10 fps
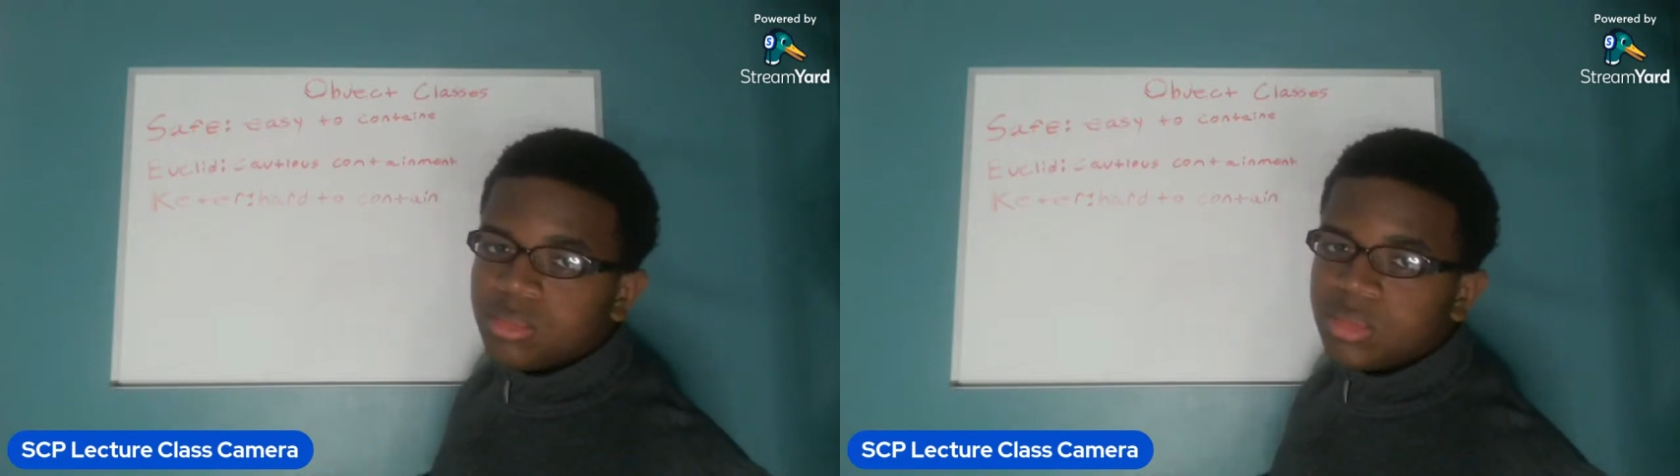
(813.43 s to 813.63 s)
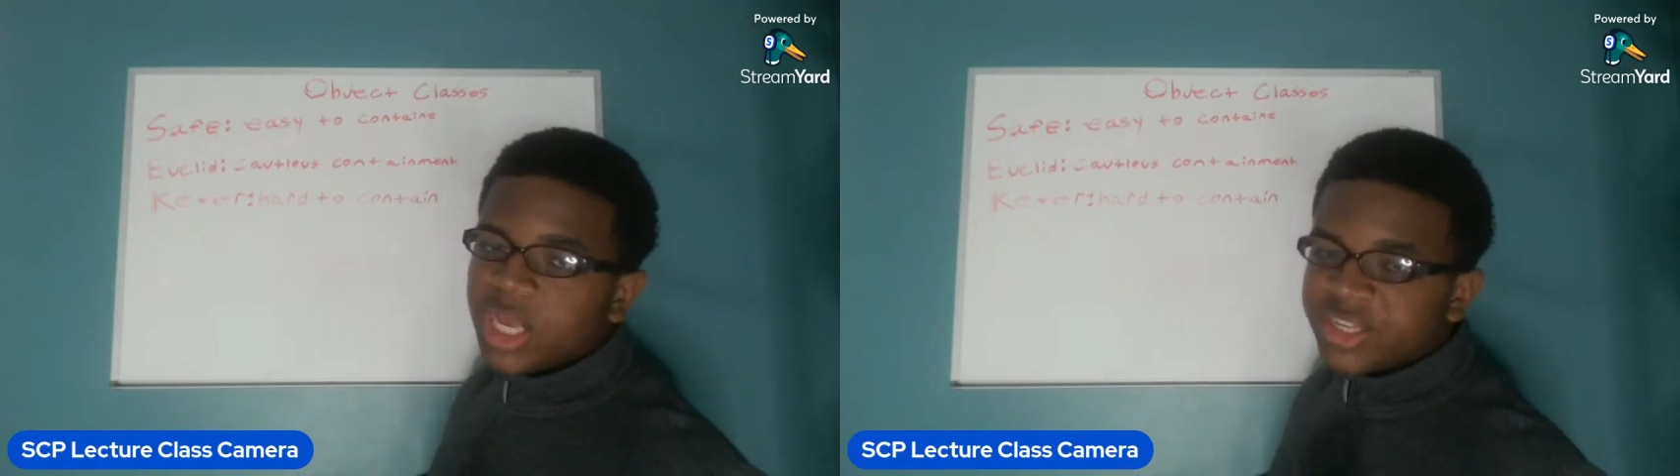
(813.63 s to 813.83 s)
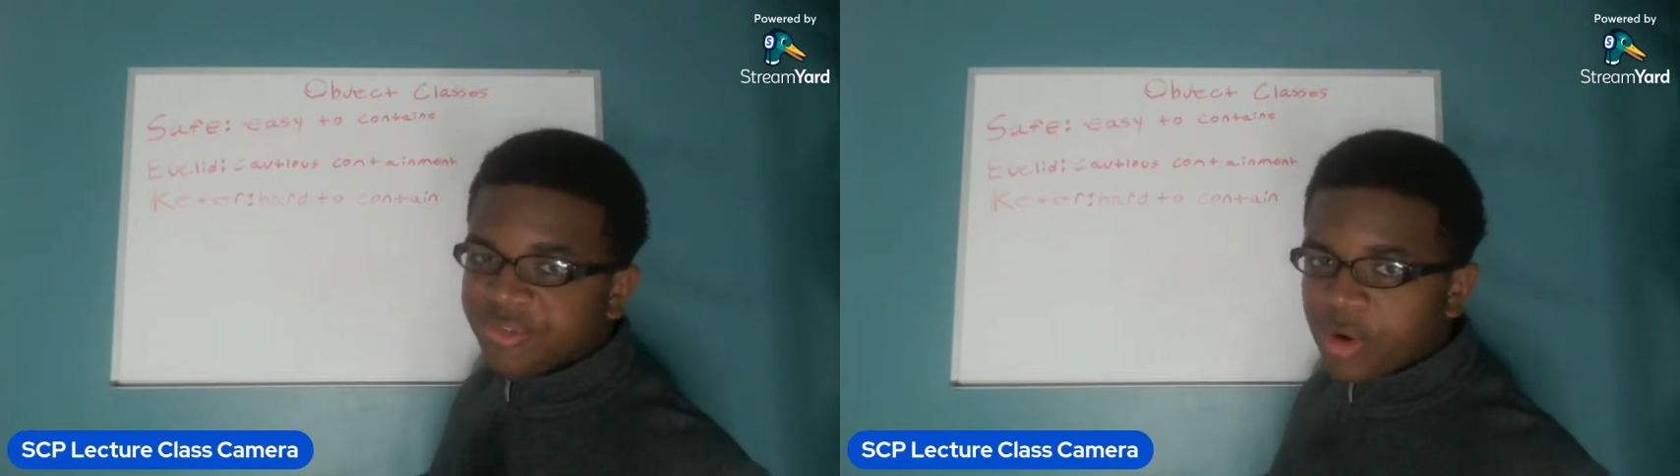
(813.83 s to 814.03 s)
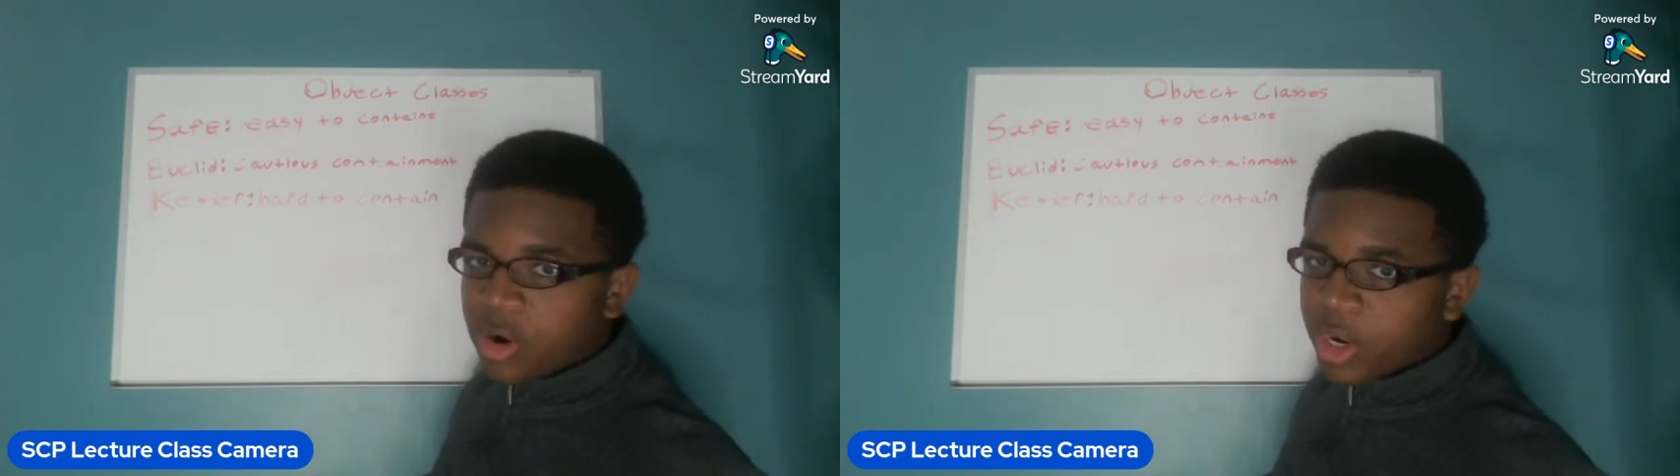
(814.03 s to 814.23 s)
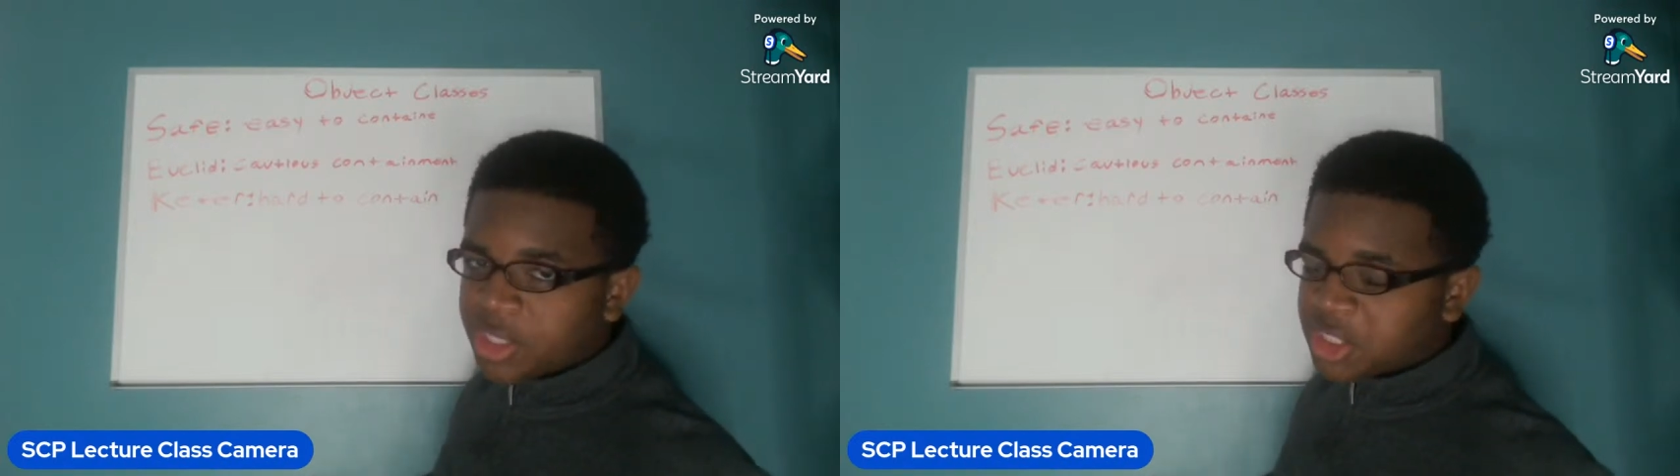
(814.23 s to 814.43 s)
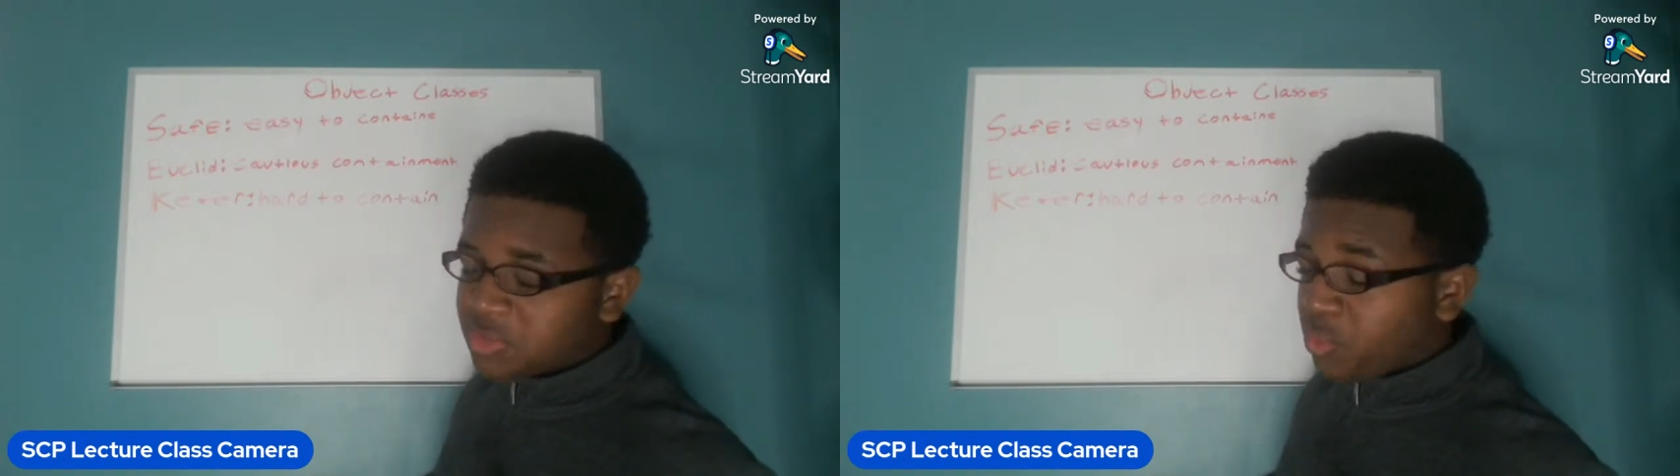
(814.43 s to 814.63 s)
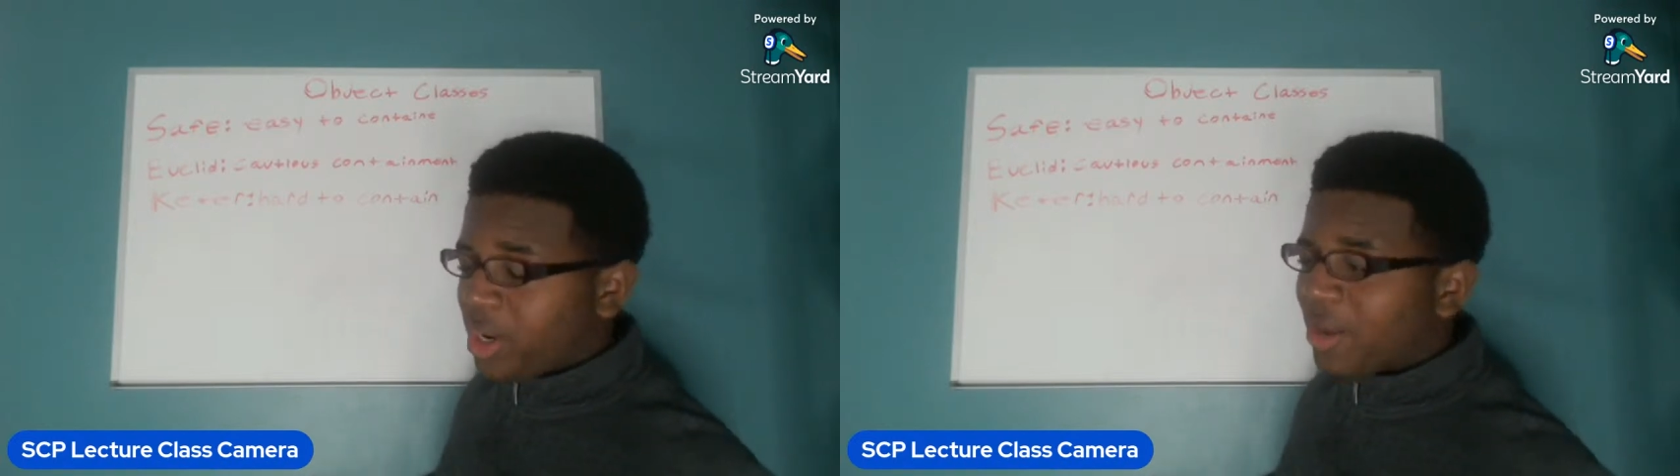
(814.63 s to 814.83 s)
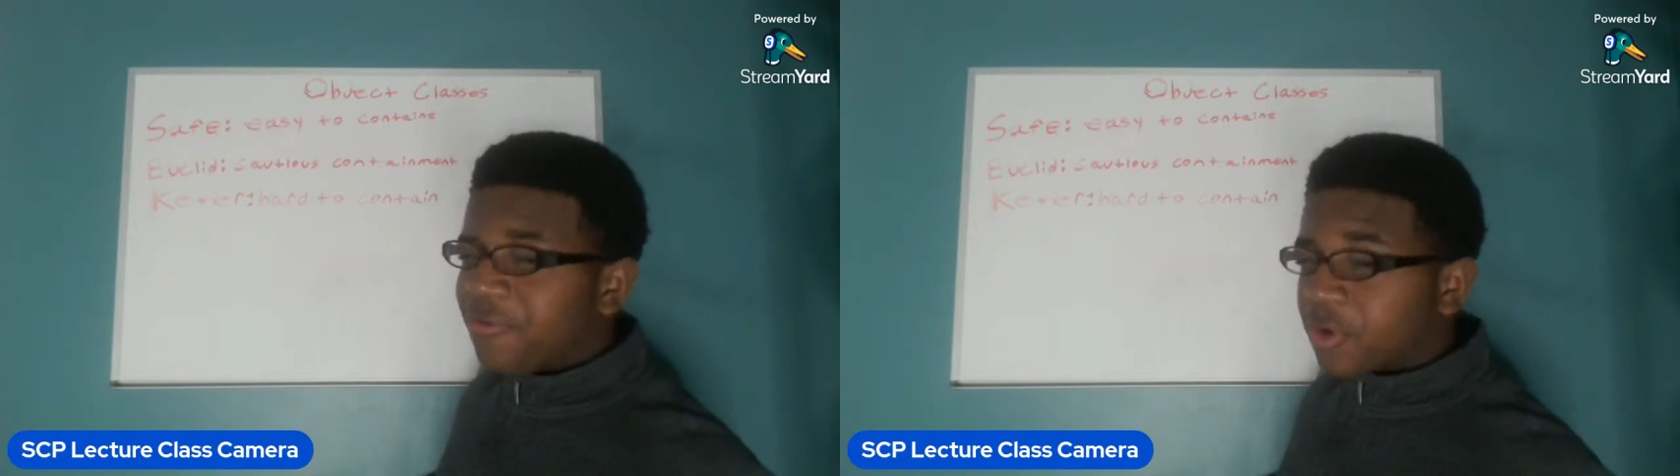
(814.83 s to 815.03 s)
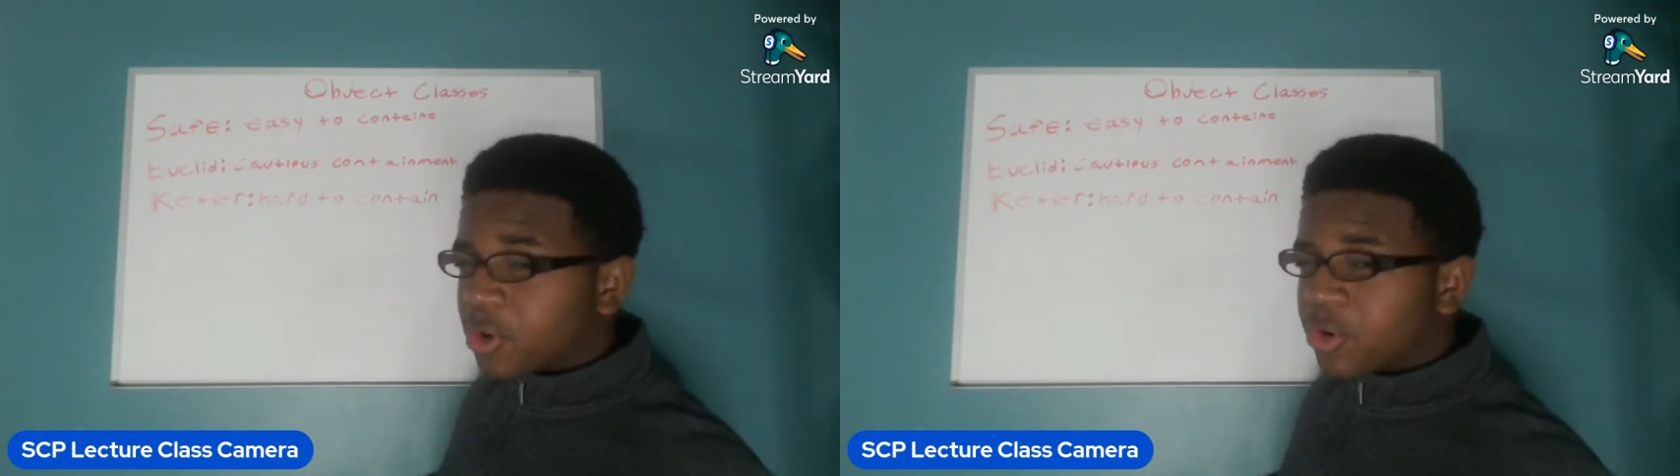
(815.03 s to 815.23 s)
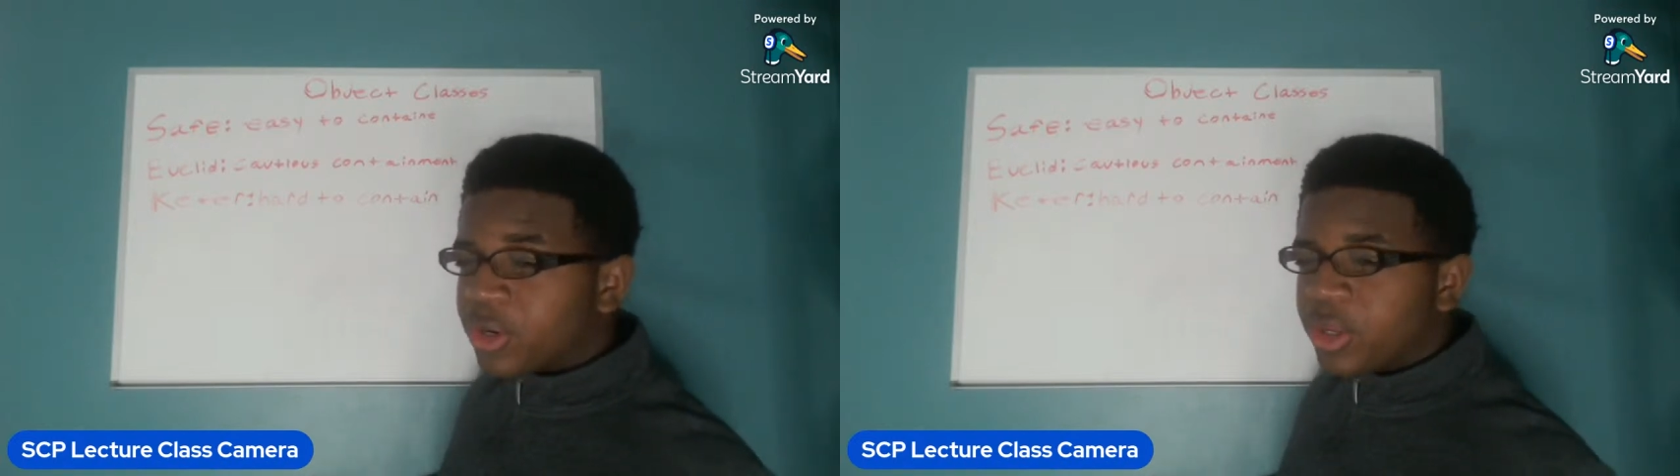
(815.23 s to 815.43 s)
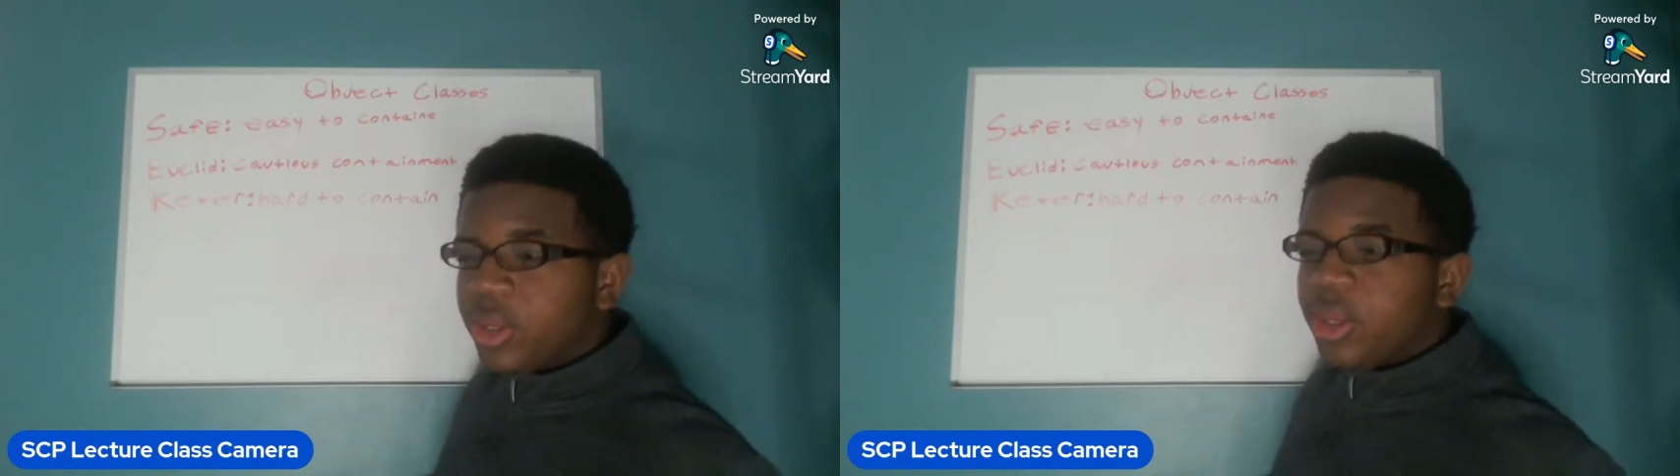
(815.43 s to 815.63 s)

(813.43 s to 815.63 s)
As far as what I've heard,